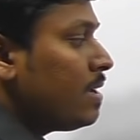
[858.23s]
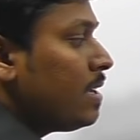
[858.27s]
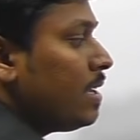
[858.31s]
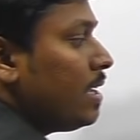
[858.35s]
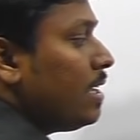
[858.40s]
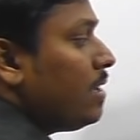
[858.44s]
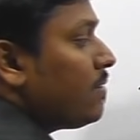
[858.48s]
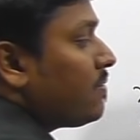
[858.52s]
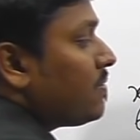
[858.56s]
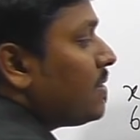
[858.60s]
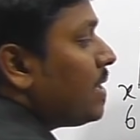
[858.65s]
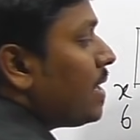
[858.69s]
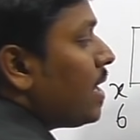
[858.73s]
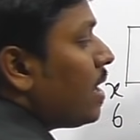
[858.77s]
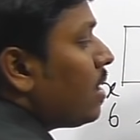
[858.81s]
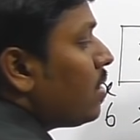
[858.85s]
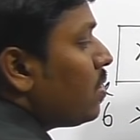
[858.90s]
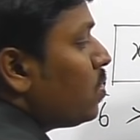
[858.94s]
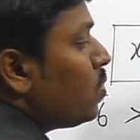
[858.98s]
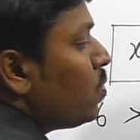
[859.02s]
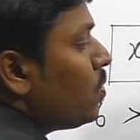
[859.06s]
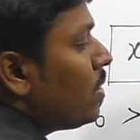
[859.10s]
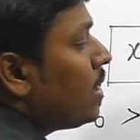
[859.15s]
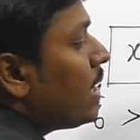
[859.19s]
If there are
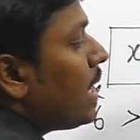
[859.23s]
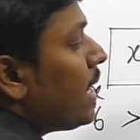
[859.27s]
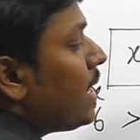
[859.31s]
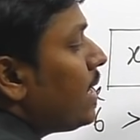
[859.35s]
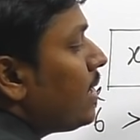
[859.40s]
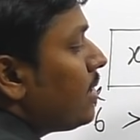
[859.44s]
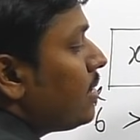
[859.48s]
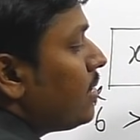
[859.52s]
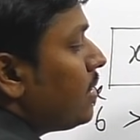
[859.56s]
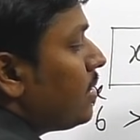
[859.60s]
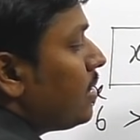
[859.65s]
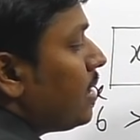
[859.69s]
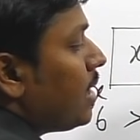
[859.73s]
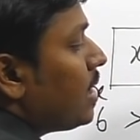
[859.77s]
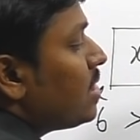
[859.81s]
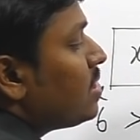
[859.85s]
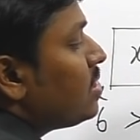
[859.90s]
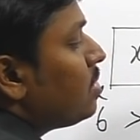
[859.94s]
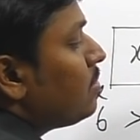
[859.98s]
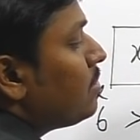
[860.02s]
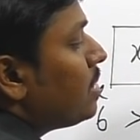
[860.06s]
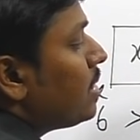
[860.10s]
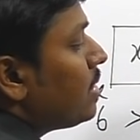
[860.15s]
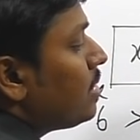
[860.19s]
2 greater than,
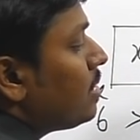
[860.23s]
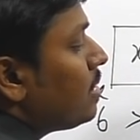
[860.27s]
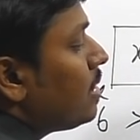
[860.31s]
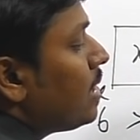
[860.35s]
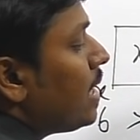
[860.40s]
assume that